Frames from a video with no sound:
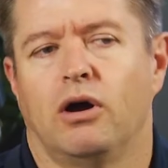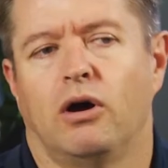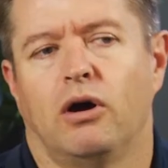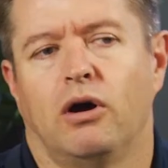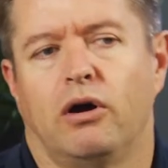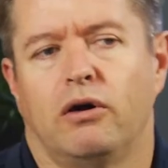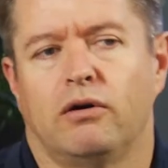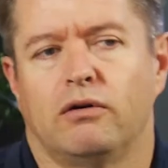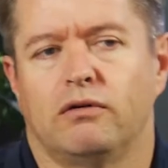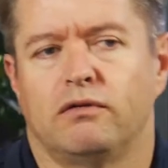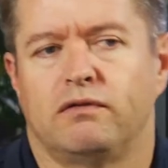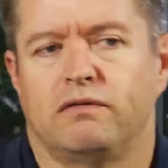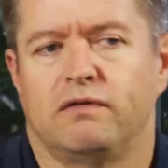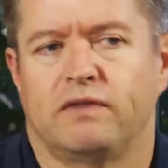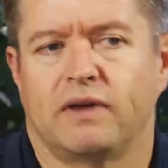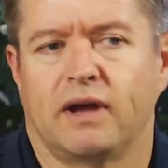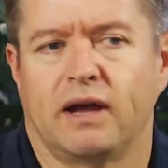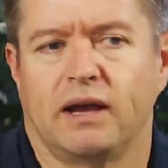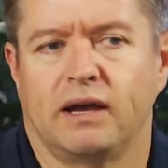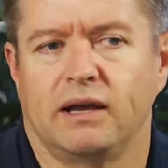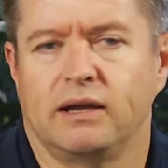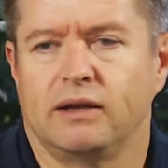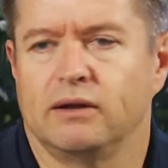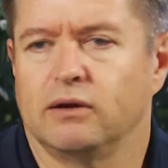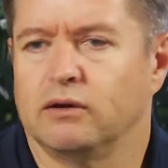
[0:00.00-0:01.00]
of
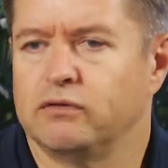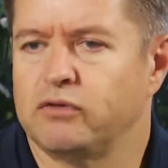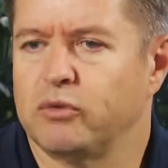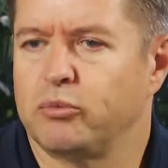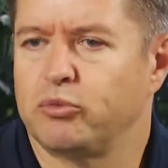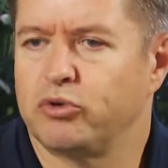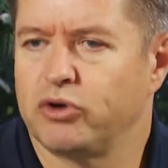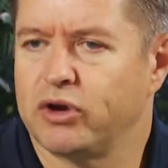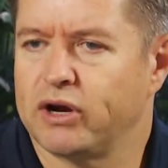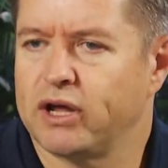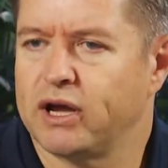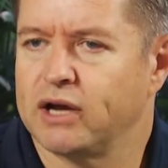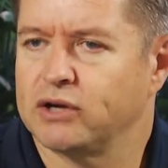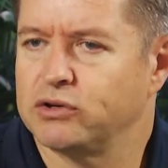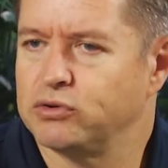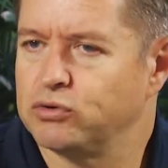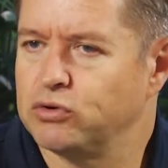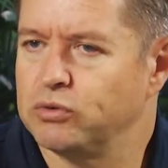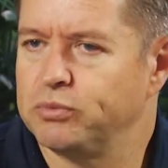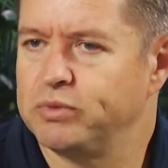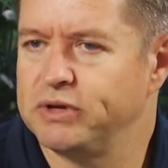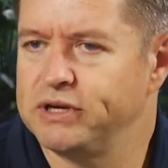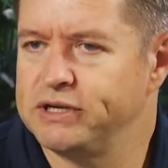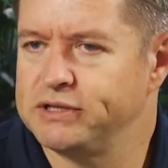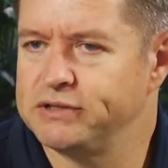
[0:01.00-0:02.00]
a product
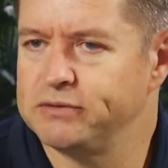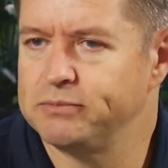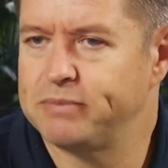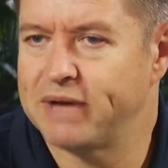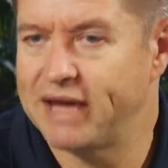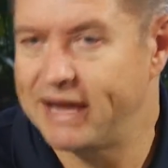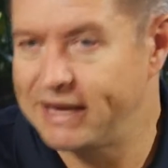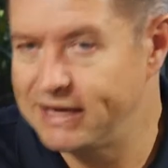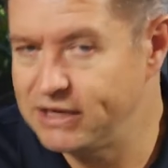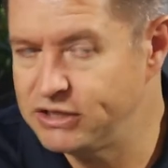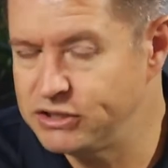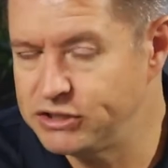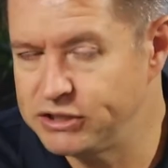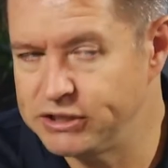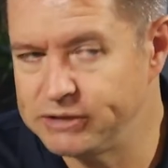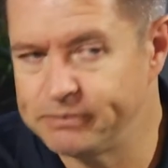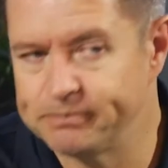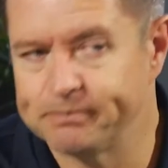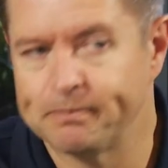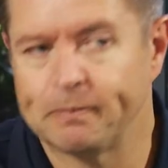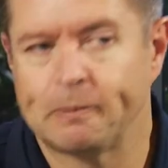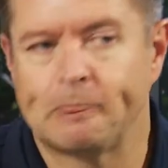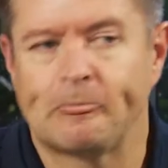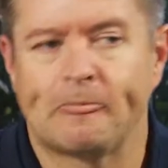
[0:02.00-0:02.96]
or a piece of packaging.